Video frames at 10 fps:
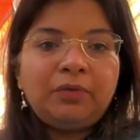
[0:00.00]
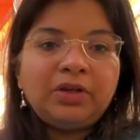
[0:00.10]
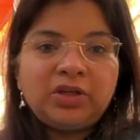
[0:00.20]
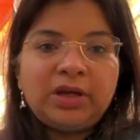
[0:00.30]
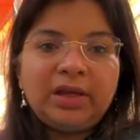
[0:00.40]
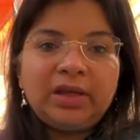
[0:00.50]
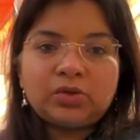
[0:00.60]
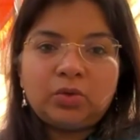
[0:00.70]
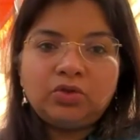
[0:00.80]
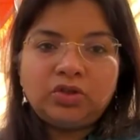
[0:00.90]
differentiating
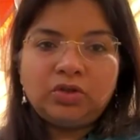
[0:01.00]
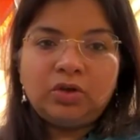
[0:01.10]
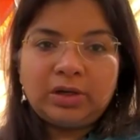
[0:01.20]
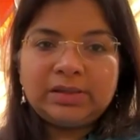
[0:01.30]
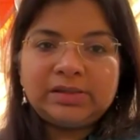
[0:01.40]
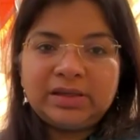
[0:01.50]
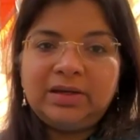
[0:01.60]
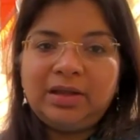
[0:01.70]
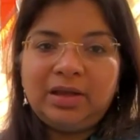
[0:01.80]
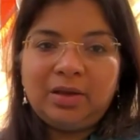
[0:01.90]
as coaching or
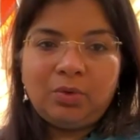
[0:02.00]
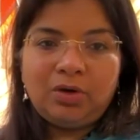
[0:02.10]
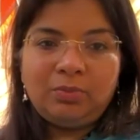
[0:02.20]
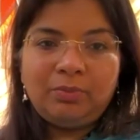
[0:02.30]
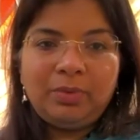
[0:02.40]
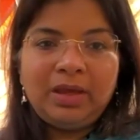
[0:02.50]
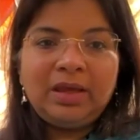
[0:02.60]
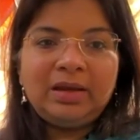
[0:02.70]
consulting. I want to be